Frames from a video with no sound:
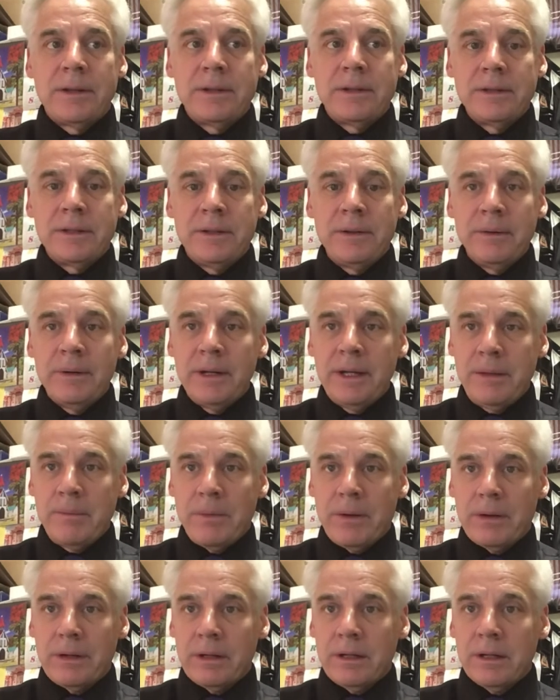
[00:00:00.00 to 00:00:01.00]
do
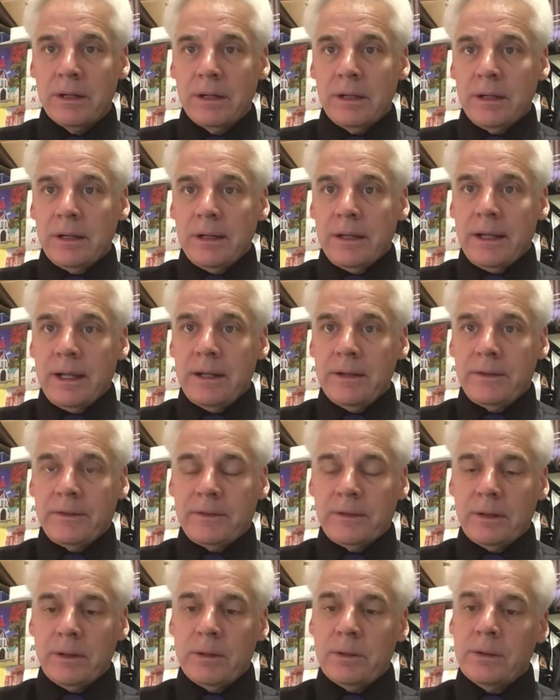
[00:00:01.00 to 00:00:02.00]
anymore. And
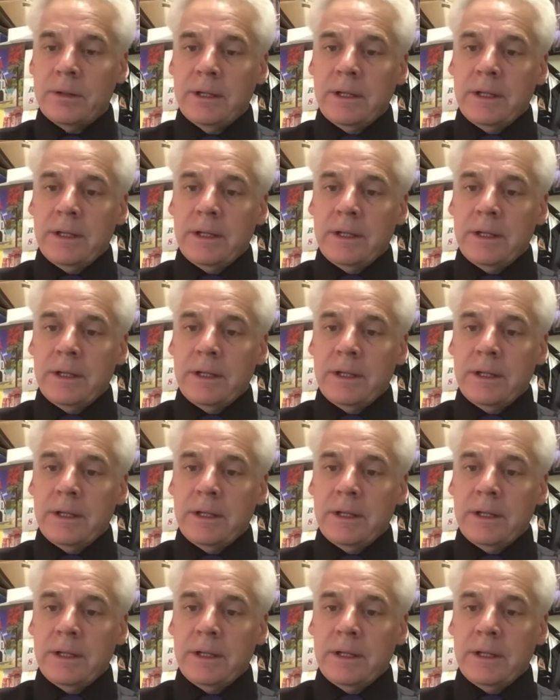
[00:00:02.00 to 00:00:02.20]
so